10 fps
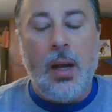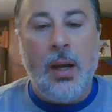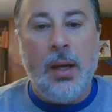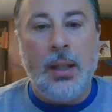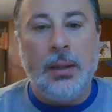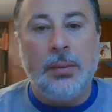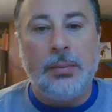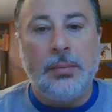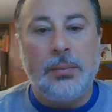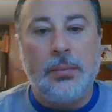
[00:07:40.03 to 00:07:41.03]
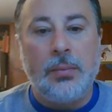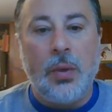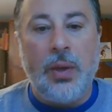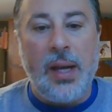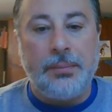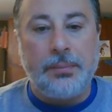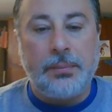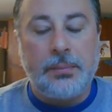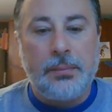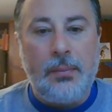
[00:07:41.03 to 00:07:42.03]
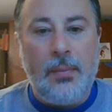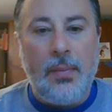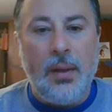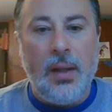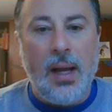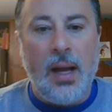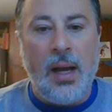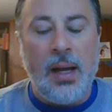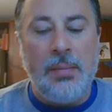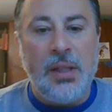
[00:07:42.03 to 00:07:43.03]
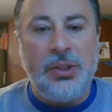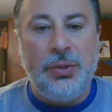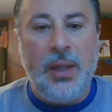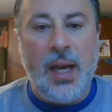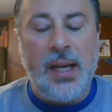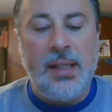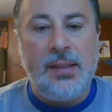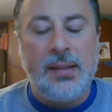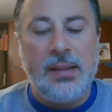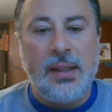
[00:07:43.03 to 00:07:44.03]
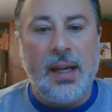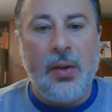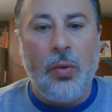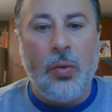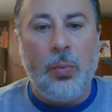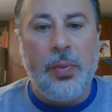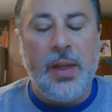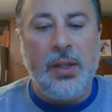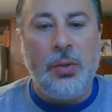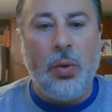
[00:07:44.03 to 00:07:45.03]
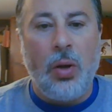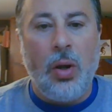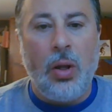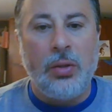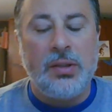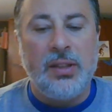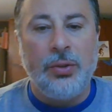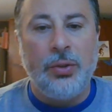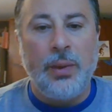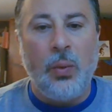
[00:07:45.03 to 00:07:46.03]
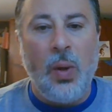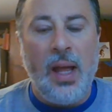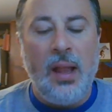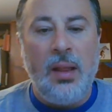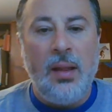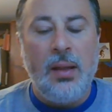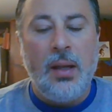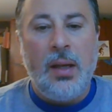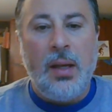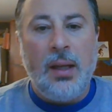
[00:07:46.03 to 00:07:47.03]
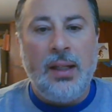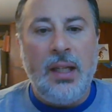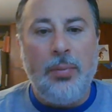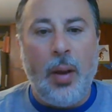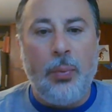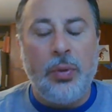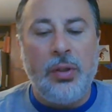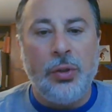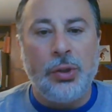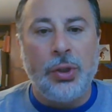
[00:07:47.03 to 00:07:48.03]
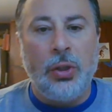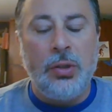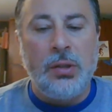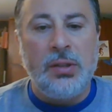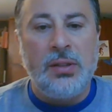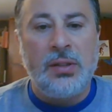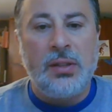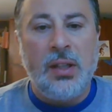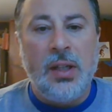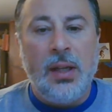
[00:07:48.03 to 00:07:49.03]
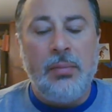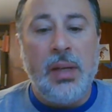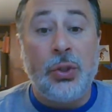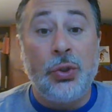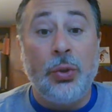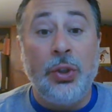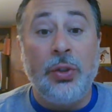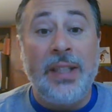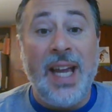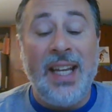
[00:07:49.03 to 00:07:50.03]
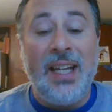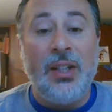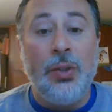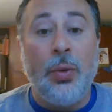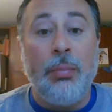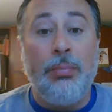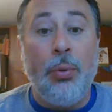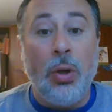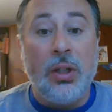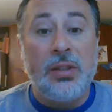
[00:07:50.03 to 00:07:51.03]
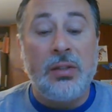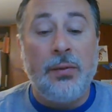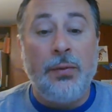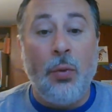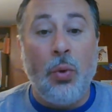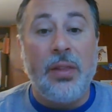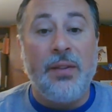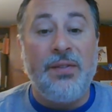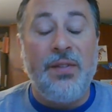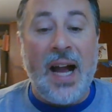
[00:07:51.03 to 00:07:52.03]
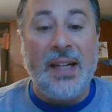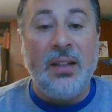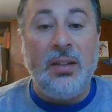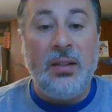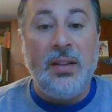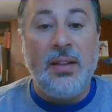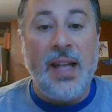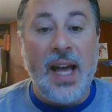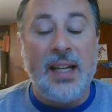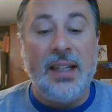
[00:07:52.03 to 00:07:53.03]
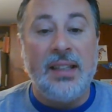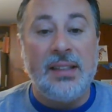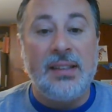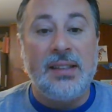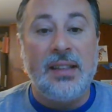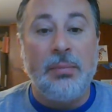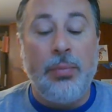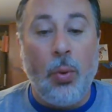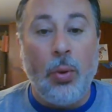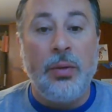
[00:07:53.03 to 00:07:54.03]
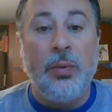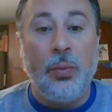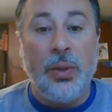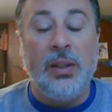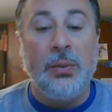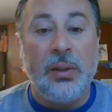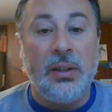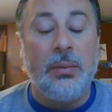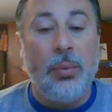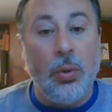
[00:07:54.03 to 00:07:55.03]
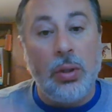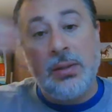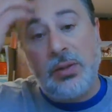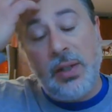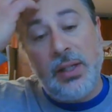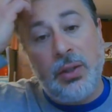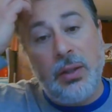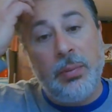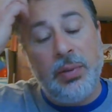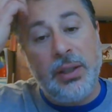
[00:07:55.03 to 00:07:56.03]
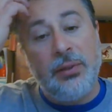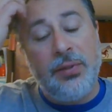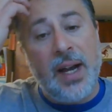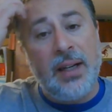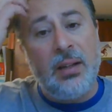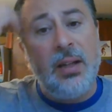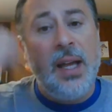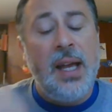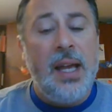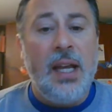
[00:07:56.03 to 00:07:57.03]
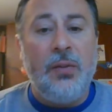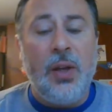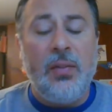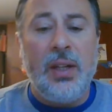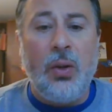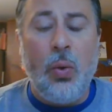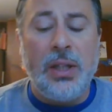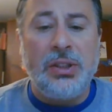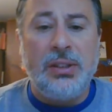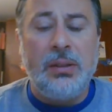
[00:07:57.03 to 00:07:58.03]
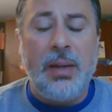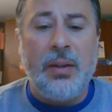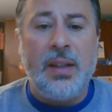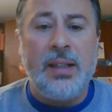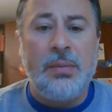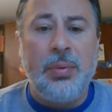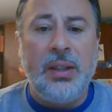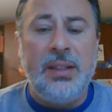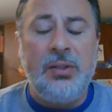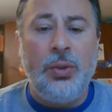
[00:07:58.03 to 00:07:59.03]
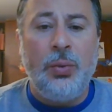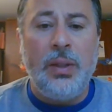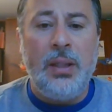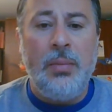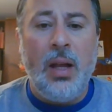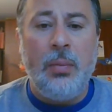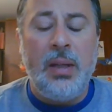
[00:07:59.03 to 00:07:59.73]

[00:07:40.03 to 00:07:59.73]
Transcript: Okay. I miss you guys. I hope that you are all still doing well. Keep up with your journals. Make sure you're getting your books for the final. That is important, really, really important, so that you can complete your final. If you have any questions about this, please do email